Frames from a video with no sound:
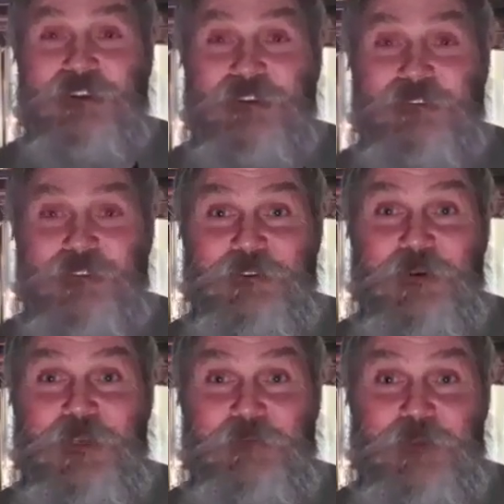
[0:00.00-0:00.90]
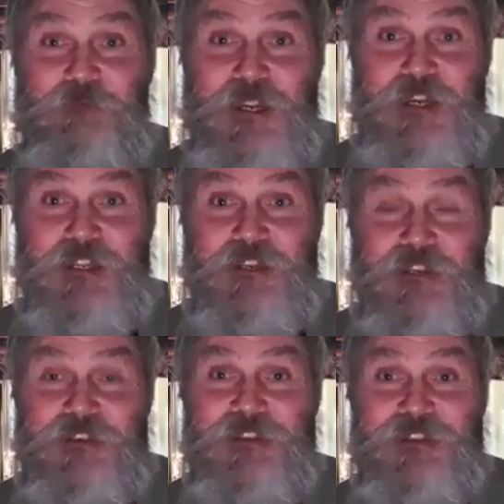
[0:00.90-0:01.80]
because it just made
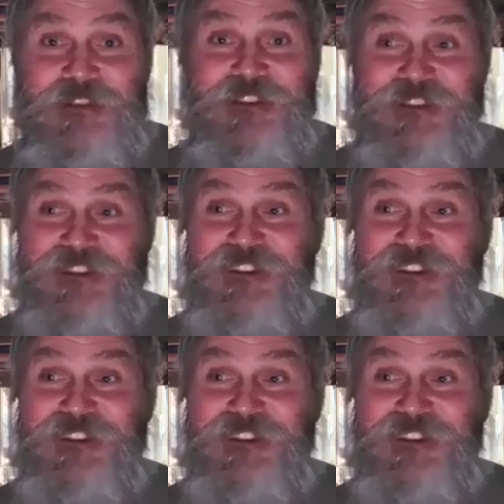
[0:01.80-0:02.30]
me mad.